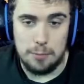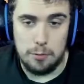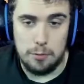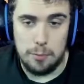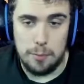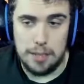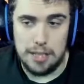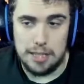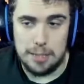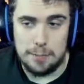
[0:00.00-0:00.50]
But we've
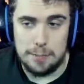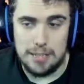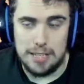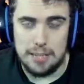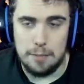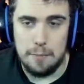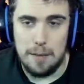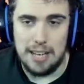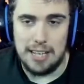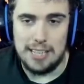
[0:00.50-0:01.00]
been in this
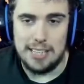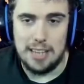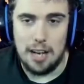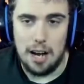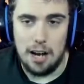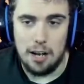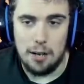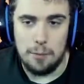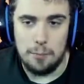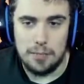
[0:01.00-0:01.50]
position many
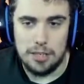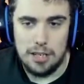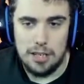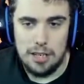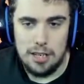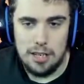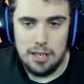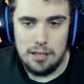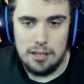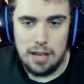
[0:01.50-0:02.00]
times
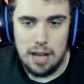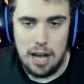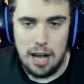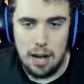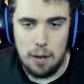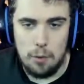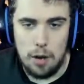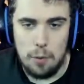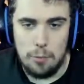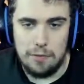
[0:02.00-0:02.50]

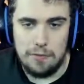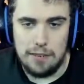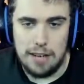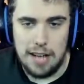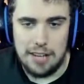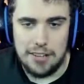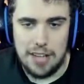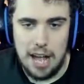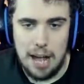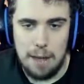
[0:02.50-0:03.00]
where we've
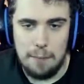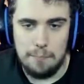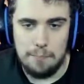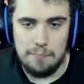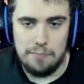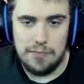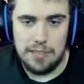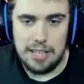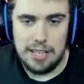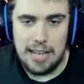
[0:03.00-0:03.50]
let them
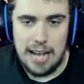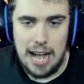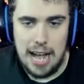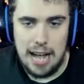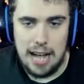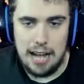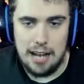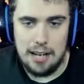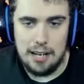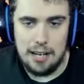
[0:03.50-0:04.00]

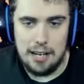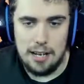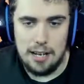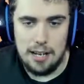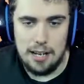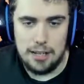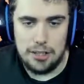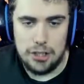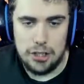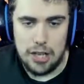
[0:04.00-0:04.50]
get
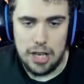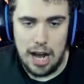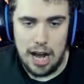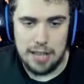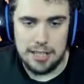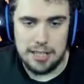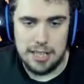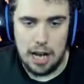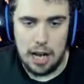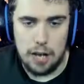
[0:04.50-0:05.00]
a
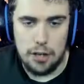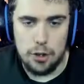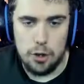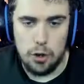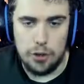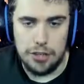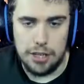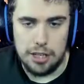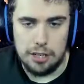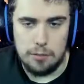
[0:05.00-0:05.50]
chance out of
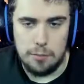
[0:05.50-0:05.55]
nothing.